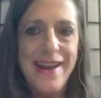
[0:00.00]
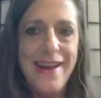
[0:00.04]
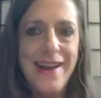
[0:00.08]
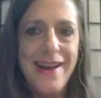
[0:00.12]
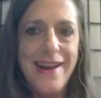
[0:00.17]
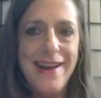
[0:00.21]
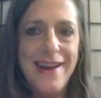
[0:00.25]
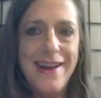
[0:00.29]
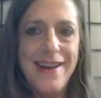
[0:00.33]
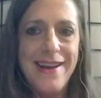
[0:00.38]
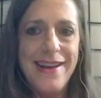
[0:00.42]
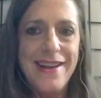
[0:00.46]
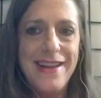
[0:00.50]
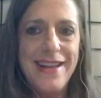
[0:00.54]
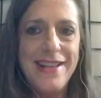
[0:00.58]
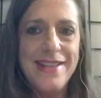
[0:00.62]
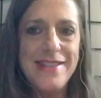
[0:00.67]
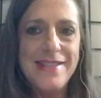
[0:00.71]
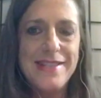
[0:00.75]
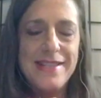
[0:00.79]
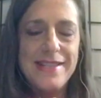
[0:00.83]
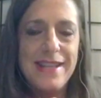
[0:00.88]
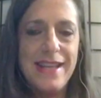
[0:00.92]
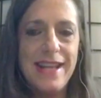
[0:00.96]
Uh,
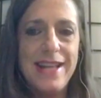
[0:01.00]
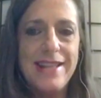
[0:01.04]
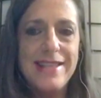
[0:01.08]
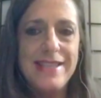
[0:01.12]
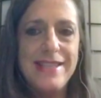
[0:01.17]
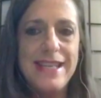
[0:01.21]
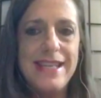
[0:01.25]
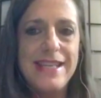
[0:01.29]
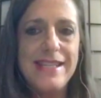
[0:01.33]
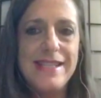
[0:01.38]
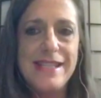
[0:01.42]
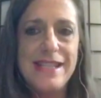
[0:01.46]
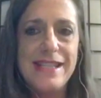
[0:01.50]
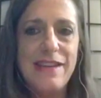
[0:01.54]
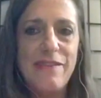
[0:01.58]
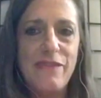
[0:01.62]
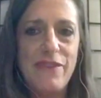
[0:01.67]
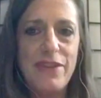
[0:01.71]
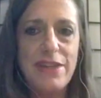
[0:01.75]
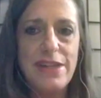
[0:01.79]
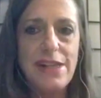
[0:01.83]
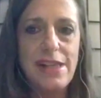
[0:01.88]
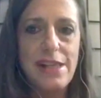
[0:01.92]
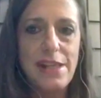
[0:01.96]
it's it's easy to
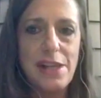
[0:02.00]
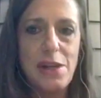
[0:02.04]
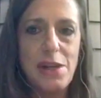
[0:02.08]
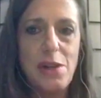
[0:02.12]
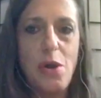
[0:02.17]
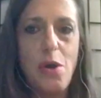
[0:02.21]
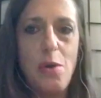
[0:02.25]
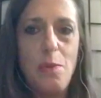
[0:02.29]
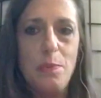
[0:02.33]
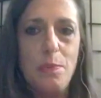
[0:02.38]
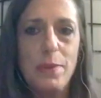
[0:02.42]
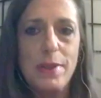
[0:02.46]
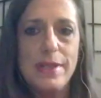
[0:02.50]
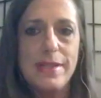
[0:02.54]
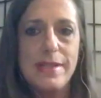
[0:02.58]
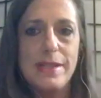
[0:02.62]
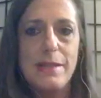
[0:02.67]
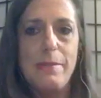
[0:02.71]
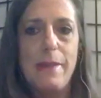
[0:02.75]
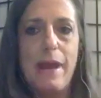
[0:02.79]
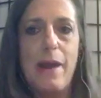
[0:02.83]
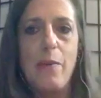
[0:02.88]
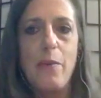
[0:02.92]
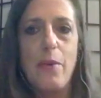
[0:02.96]
feel a little hopeless
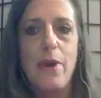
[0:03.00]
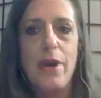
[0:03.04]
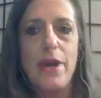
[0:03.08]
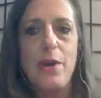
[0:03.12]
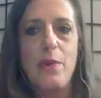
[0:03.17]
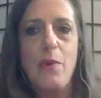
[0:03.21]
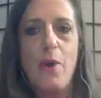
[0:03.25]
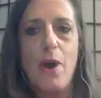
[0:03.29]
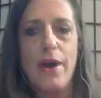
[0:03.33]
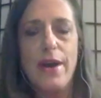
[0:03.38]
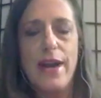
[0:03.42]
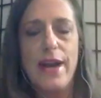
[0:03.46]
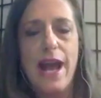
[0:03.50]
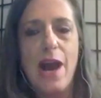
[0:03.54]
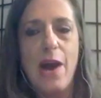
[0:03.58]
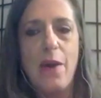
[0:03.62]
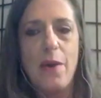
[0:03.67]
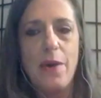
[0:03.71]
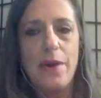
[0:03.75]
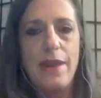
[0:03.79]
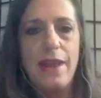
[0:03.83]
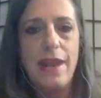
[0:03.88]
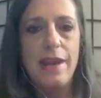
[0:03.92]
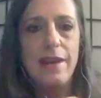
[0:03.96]
about where you are
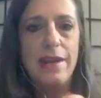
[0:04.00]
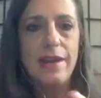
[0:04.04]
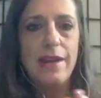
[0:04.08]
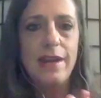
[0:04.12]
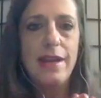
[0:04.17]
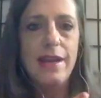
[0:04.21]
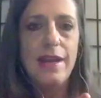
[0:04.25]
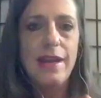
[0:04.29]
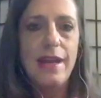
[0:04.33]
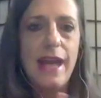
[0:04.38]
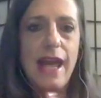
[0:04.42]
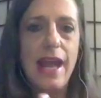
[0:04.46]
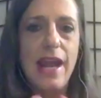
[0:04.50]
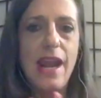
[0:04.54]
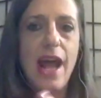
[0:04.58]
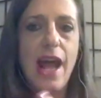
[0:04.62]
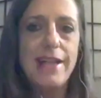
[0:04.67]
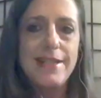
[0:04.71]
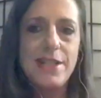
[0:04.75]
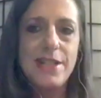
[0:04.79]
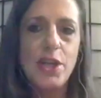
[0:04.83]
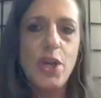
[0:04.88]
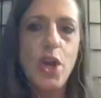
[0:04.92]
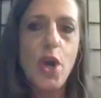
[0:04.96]
now, and and
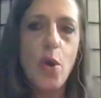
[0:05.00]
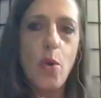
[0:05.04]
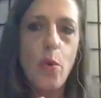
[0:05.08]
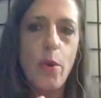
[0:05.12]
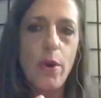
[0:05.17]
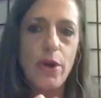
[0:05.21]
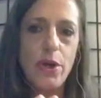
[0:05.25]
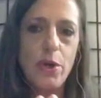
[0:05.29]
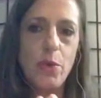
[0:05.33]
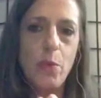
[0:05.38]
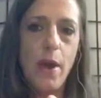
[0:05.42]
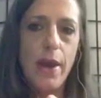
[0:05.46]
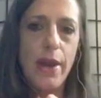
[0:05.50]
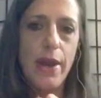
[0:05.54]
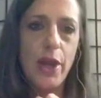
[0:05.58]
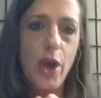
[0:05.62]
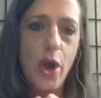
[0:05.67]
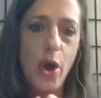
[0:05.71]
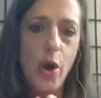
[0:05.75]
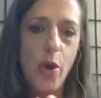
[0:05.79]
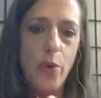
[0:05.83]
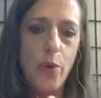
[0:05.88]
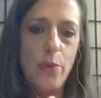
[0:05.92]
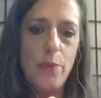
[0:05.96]
not to know where you want to
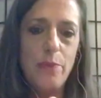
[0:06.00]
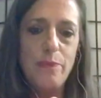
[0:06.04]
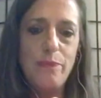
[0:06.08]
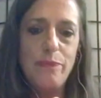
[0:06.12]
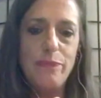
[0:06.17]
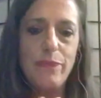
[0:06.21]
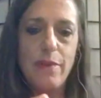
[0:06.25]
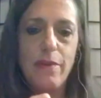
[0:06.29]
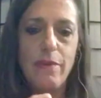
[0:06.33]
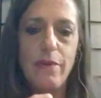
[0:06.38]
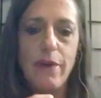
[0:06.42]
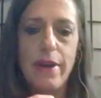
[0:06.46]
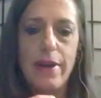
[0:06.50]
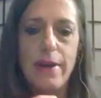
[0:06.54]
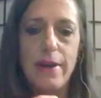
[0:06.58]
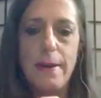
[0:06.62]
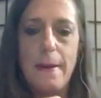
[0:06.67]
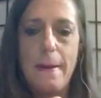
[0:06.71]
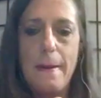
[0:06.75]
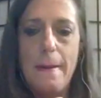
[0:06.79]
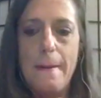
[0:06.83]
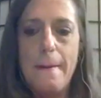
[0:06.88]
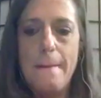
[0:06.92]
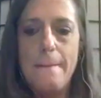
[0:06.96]
go, right?
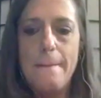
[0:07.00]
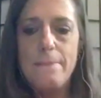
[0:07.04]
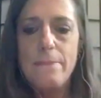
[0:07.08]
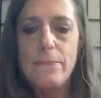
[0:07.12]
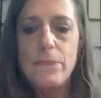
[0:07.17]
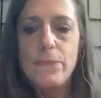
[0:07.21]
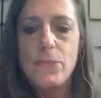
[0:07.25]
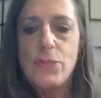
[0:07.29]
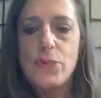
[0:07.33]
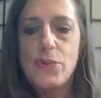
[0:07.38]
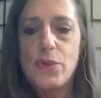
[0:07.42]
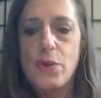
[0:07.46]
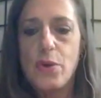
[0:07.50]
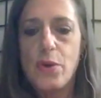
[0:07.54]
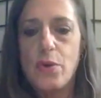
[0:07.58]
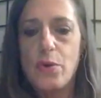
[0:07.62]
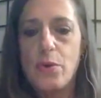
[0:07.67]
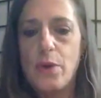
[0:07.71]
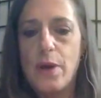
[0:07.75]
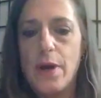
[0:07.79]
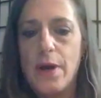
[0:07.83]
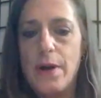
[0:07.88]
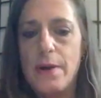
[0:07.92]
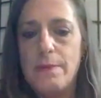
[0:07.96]

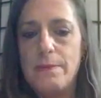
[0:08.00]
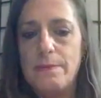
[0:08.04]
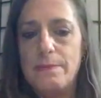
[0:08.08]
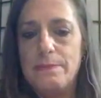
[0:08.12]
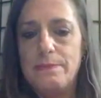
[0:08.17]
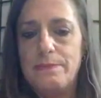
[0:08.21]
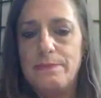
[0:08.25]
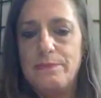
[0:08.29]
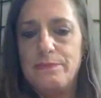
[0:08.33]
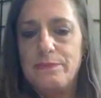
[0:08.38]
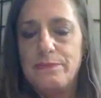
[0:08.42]
So um,